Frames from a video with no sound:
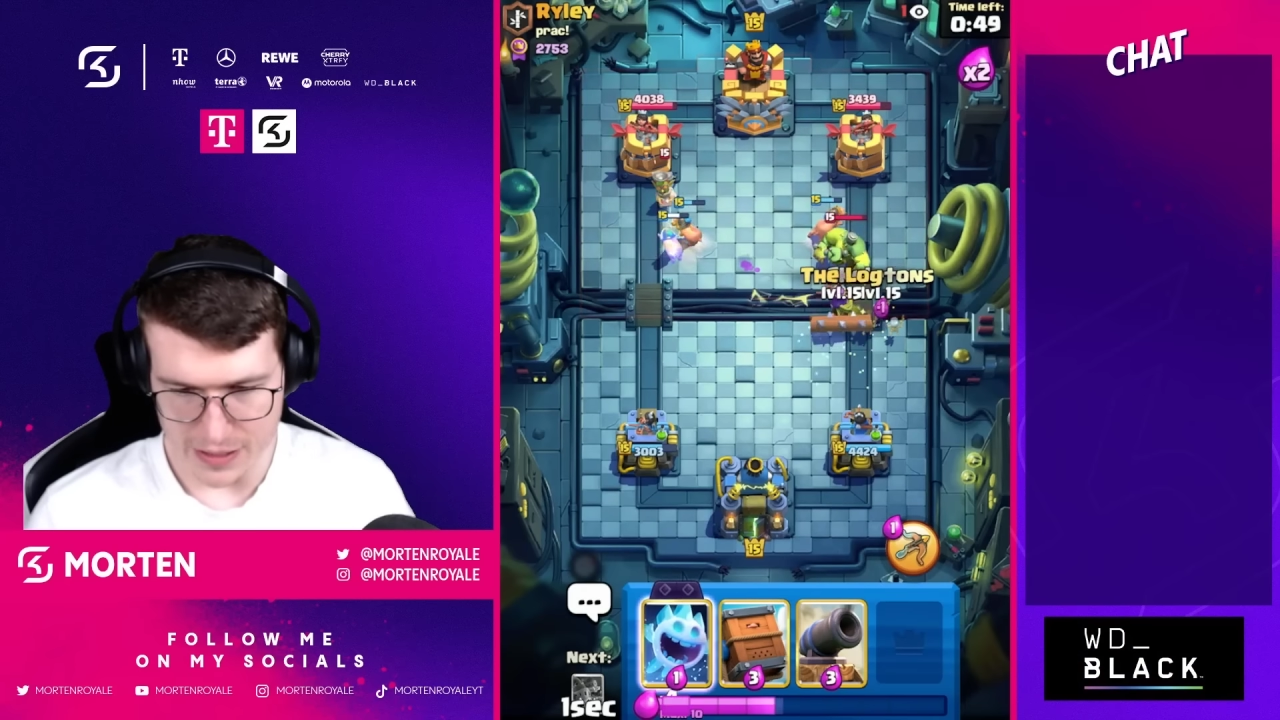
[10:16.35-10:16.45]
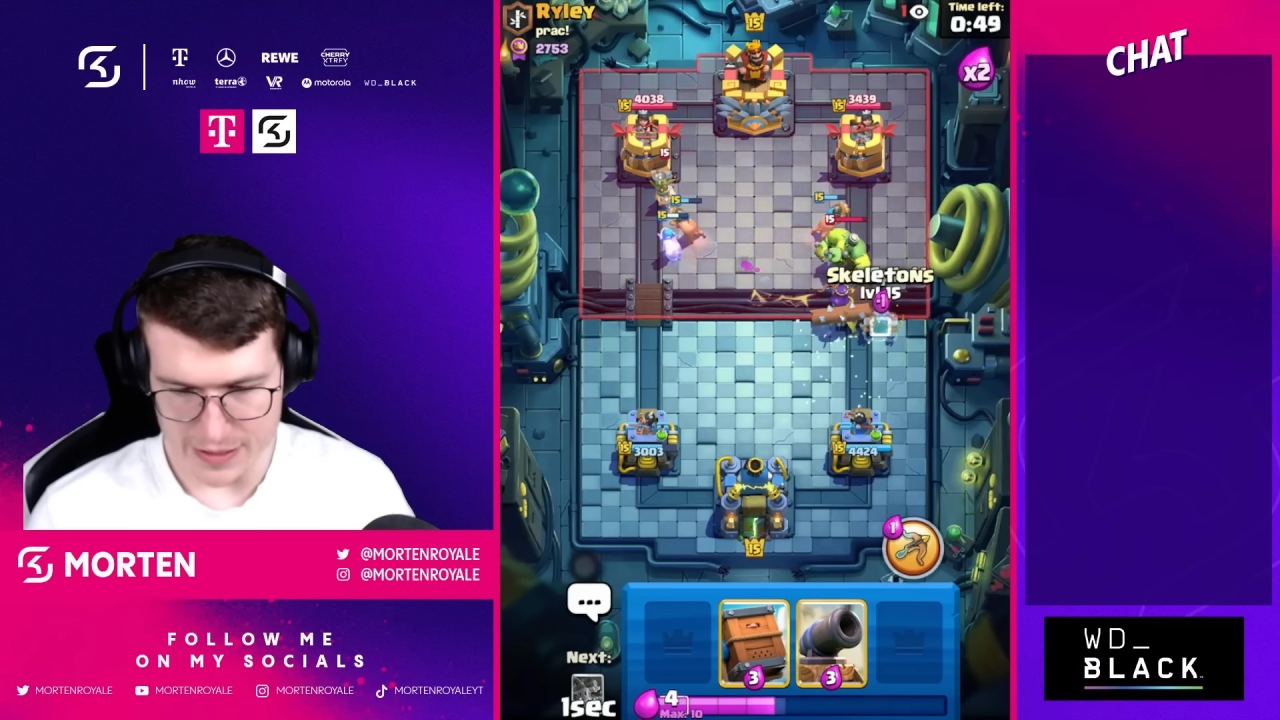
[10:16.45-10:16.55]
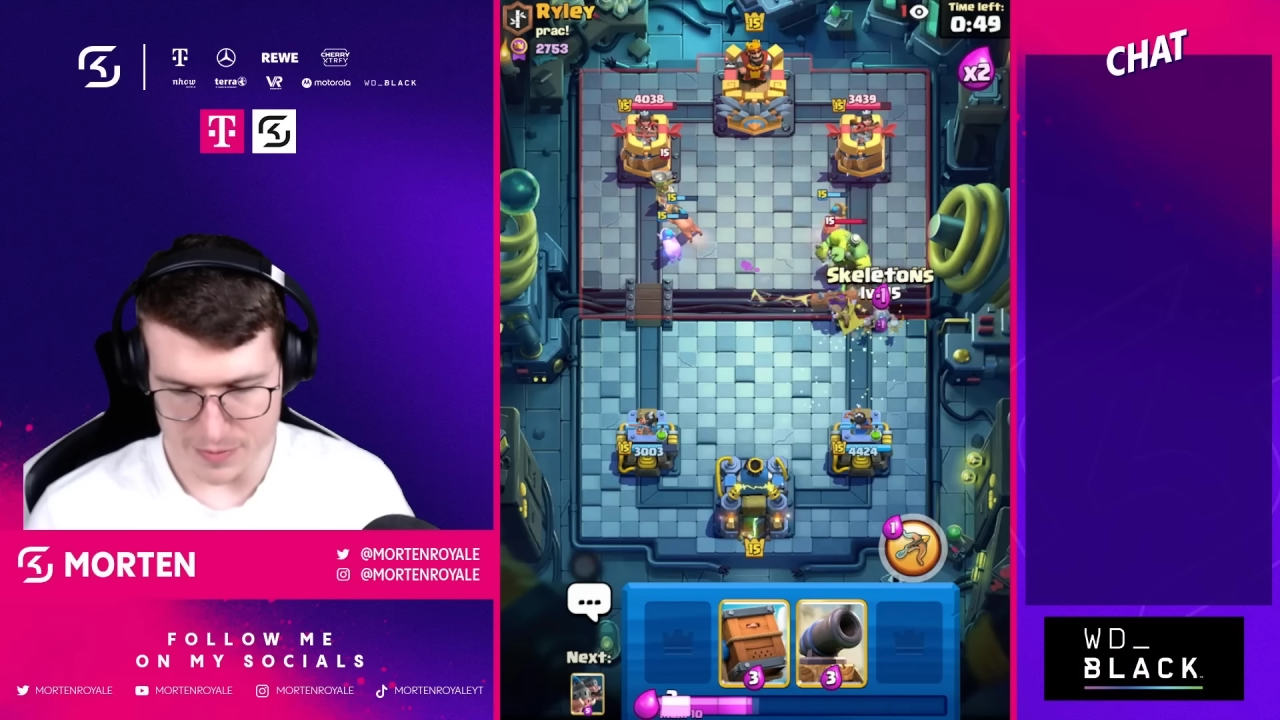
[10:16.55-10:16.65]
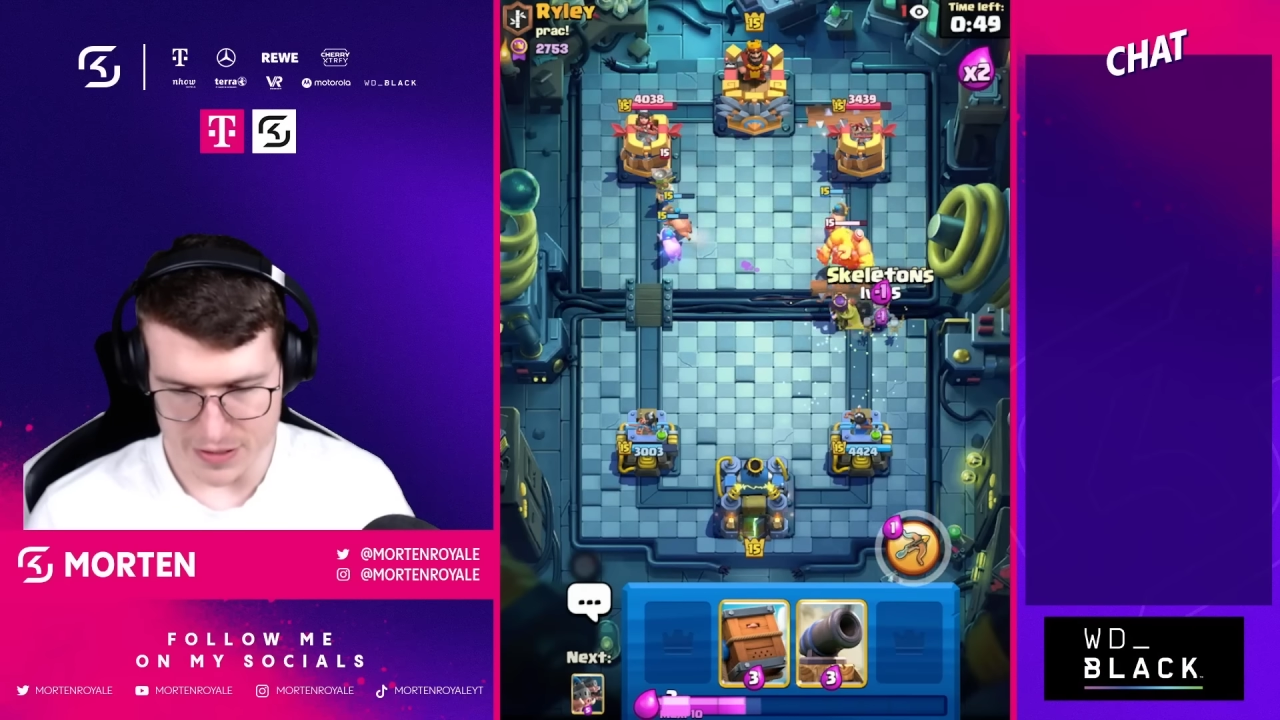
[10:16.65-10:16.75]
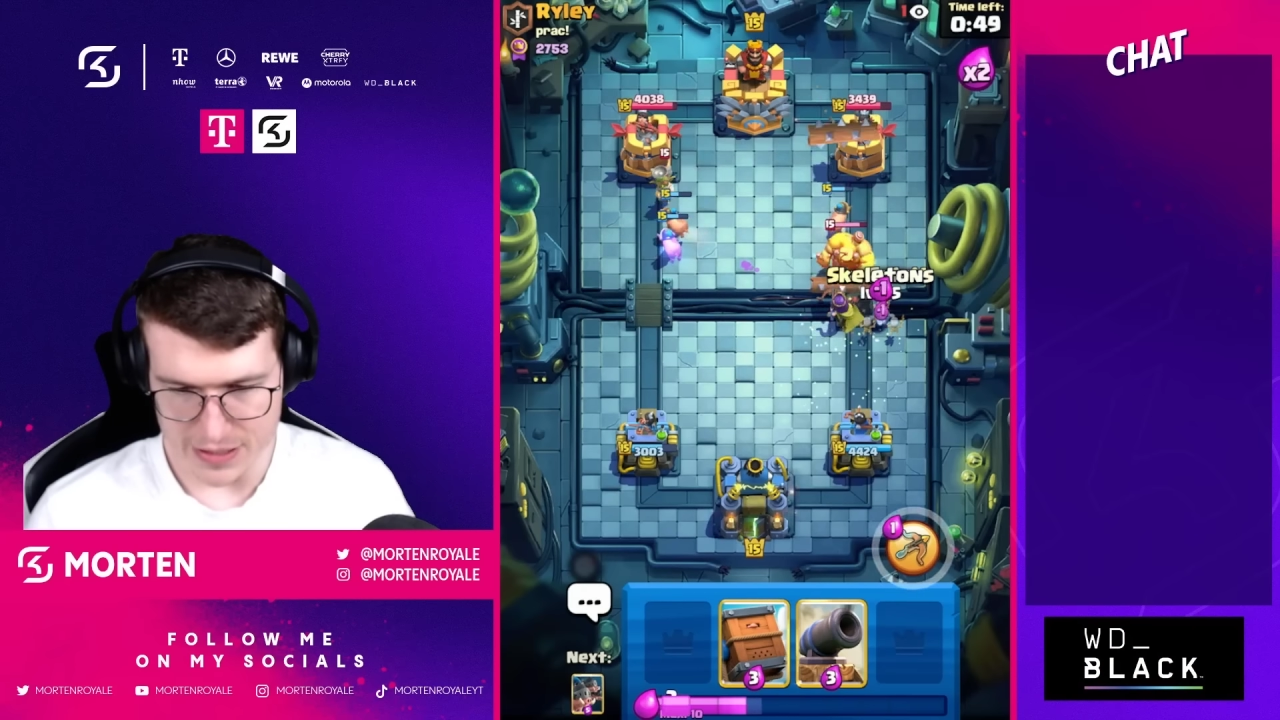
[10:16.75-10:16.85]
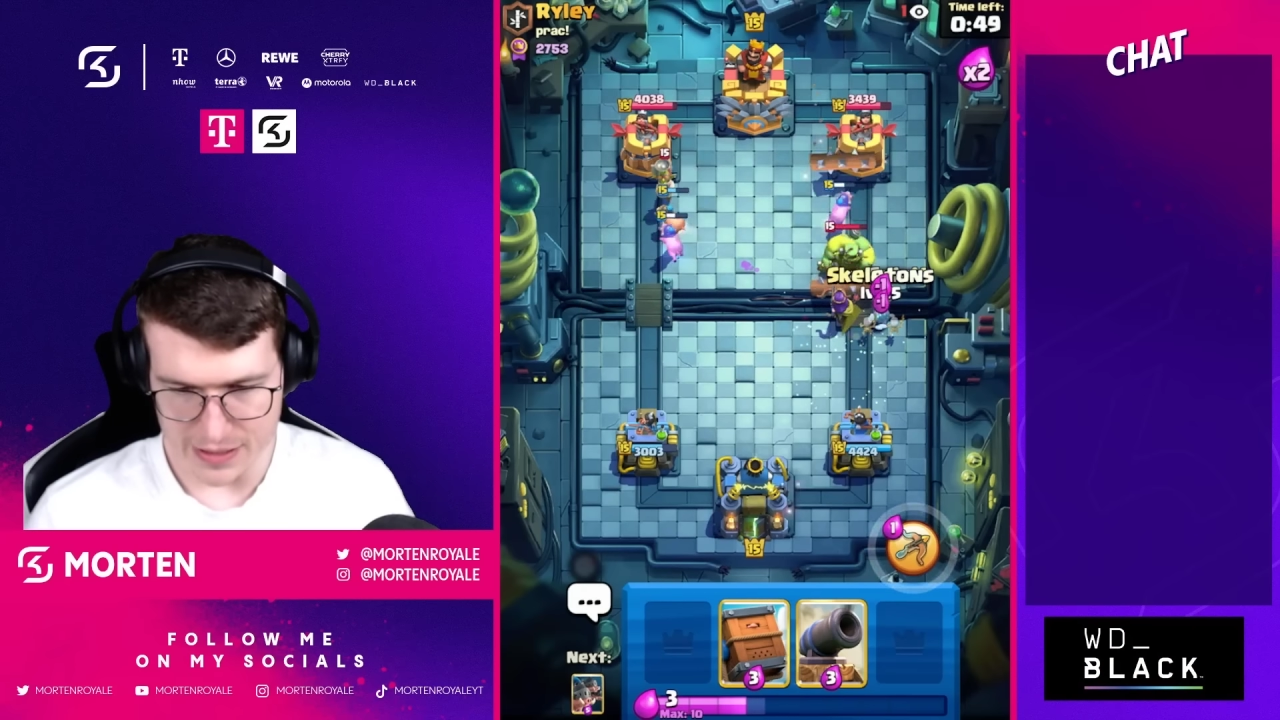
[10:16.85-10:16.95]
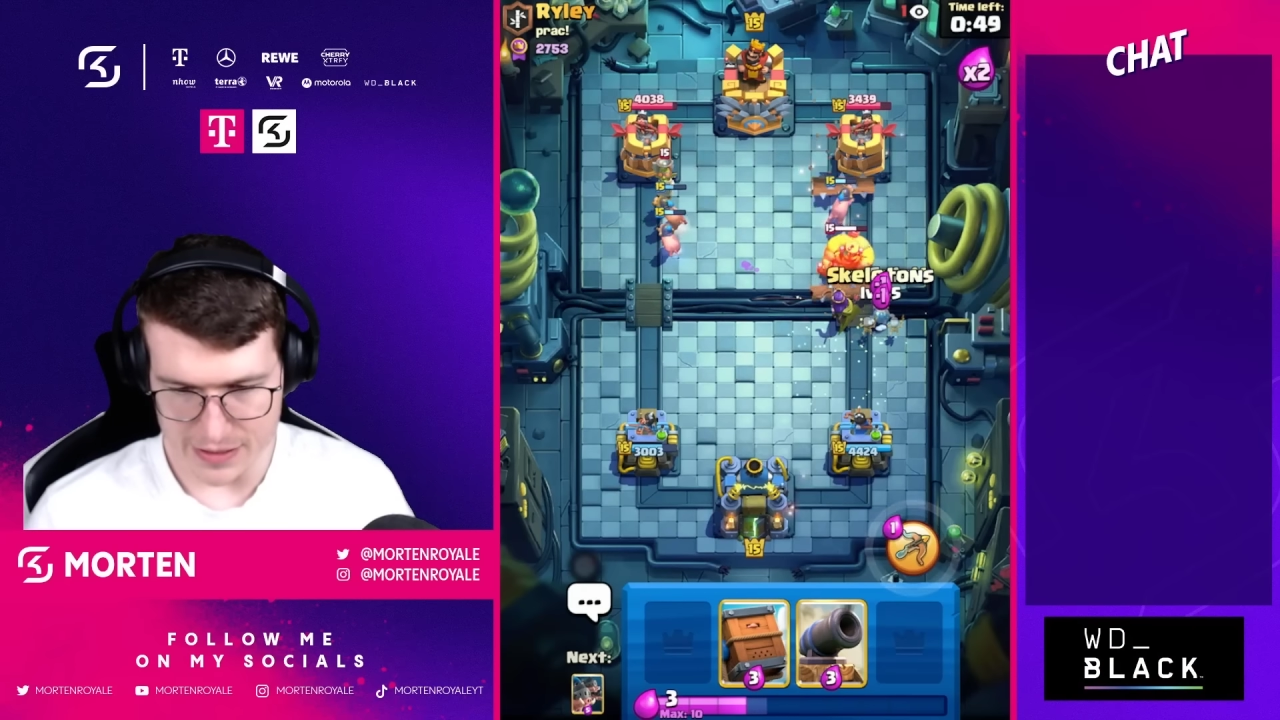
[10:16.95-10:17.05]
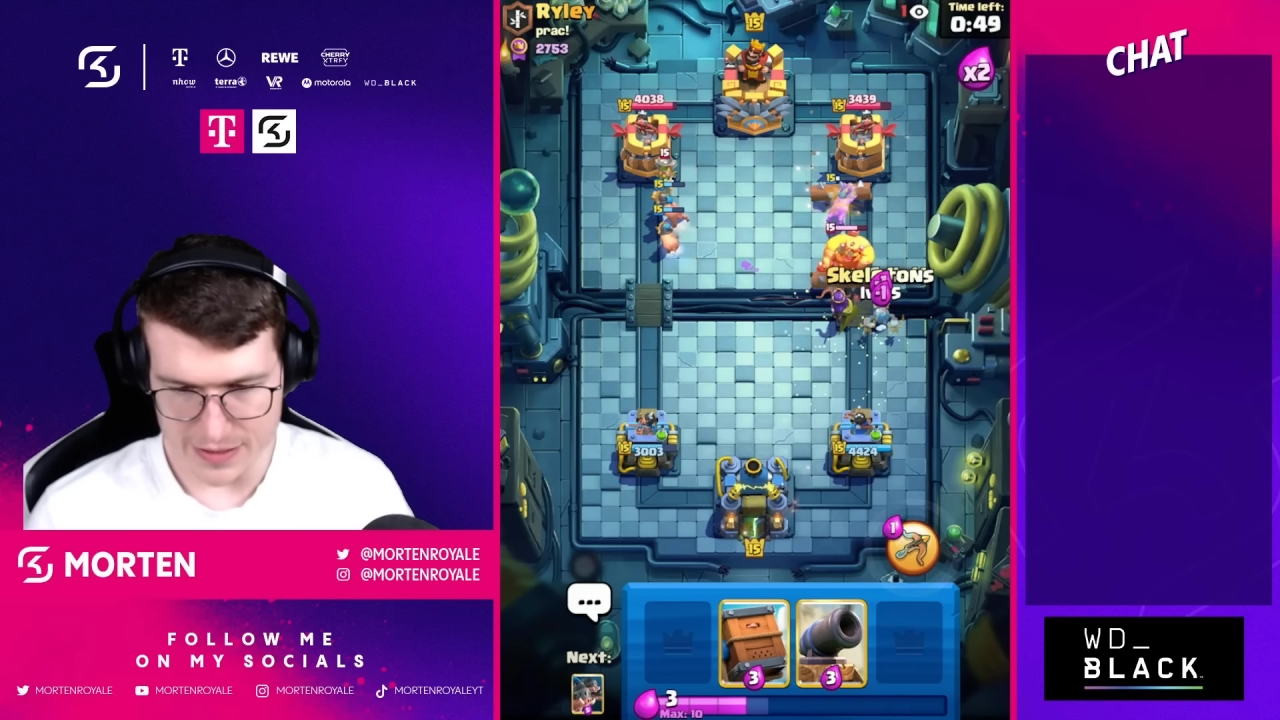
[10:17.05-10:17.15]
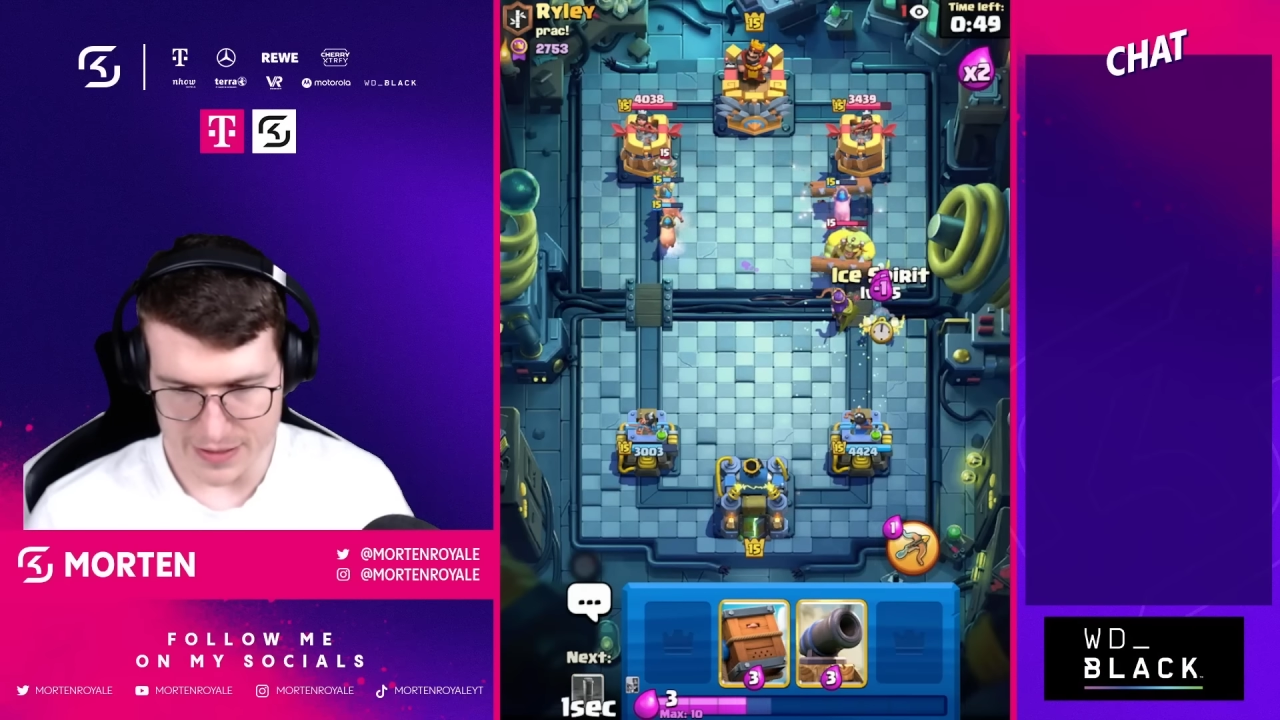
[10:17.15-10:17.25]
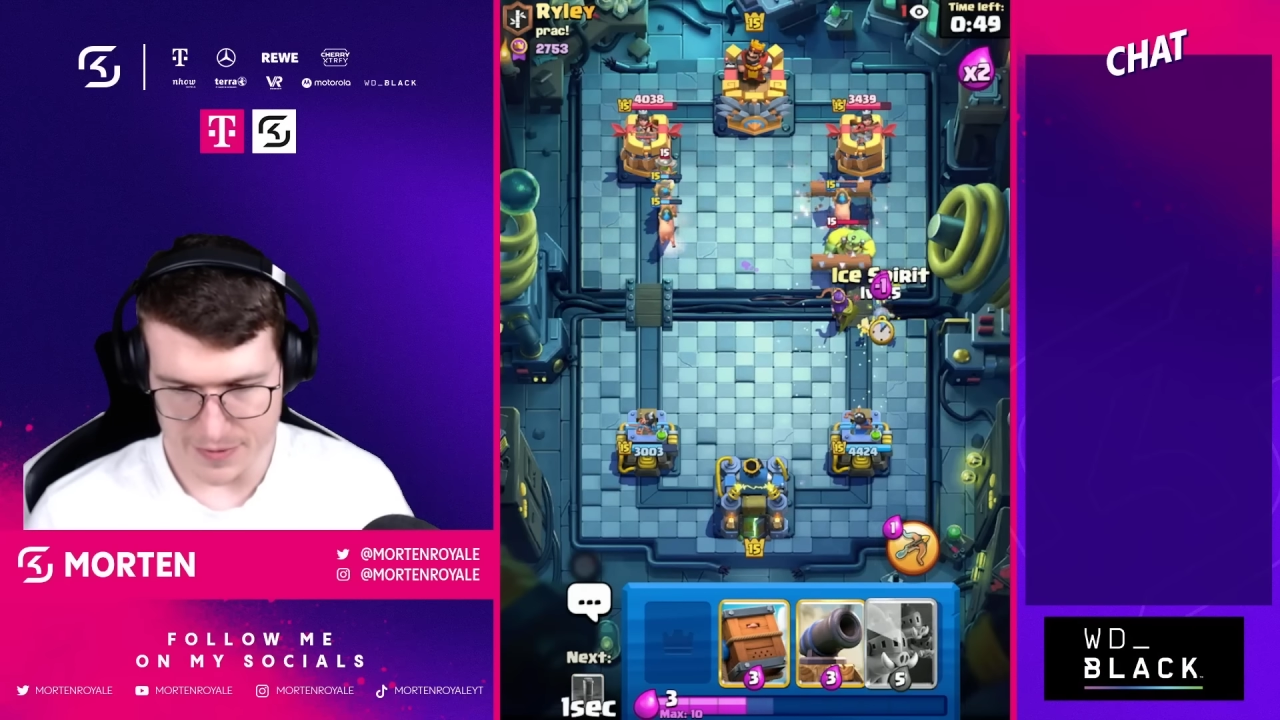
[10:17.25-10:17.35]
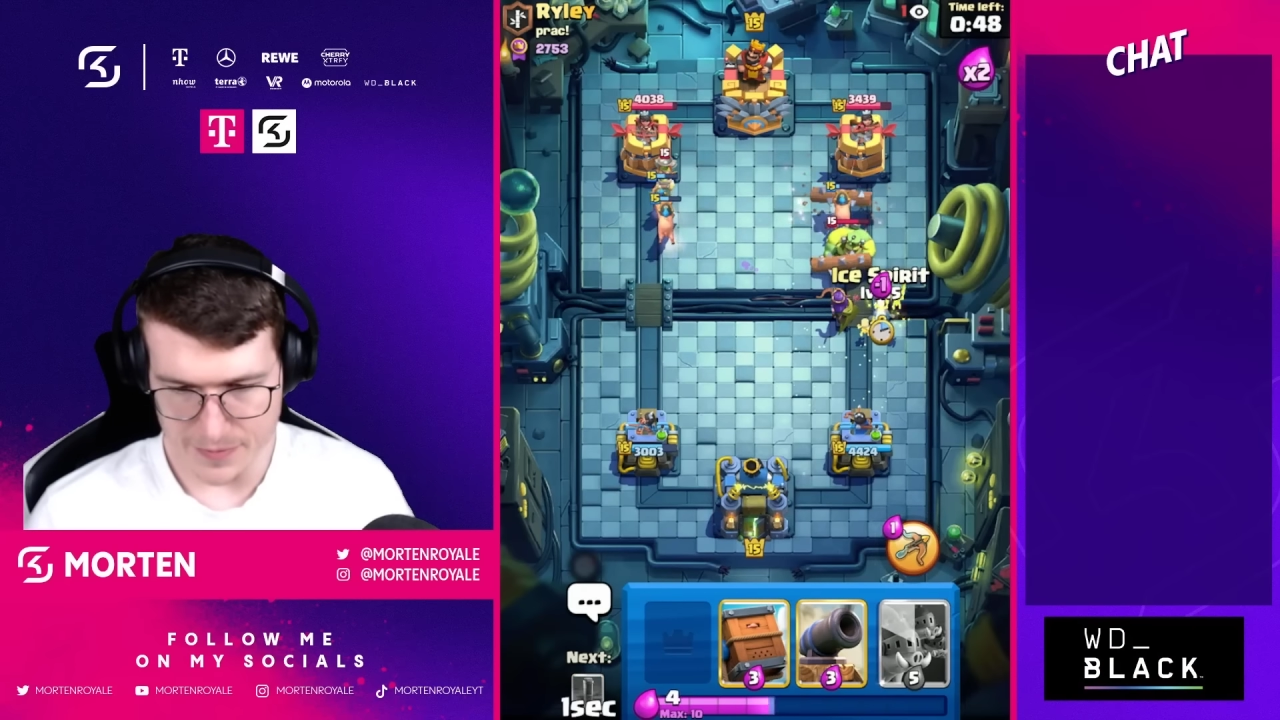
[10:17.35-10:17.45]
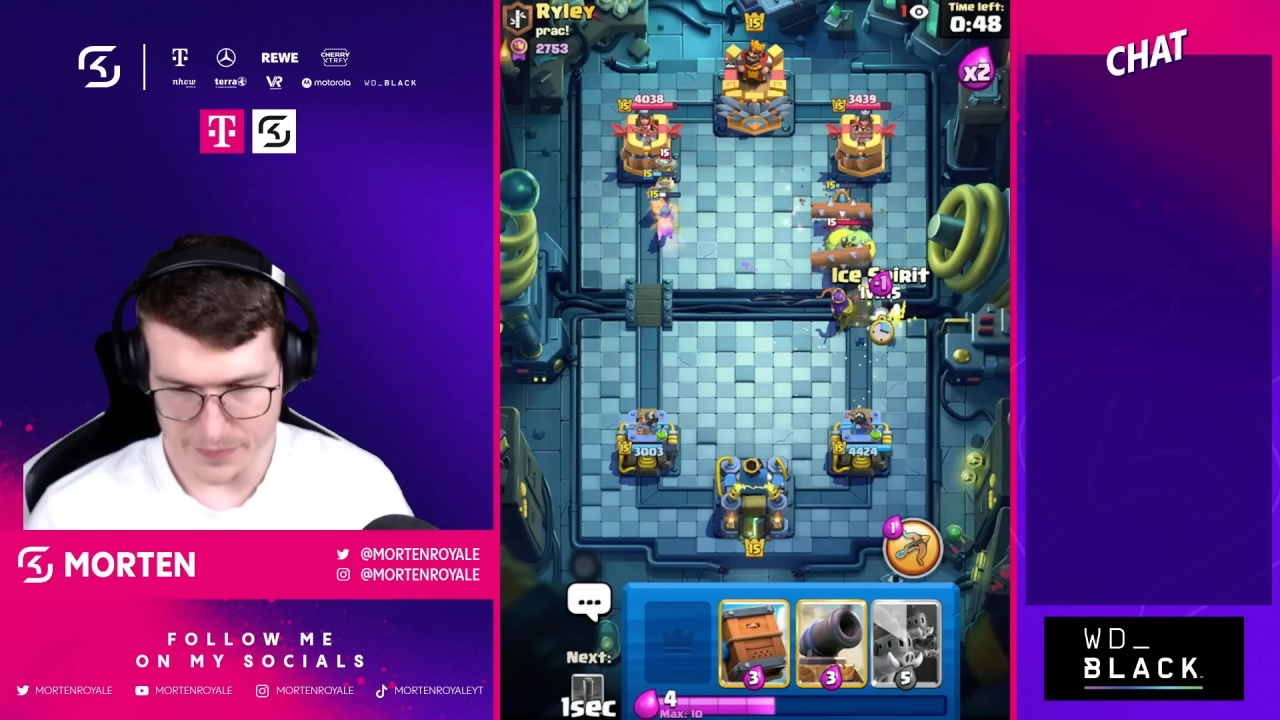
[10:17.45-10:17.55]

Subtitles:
Icebird skeletons.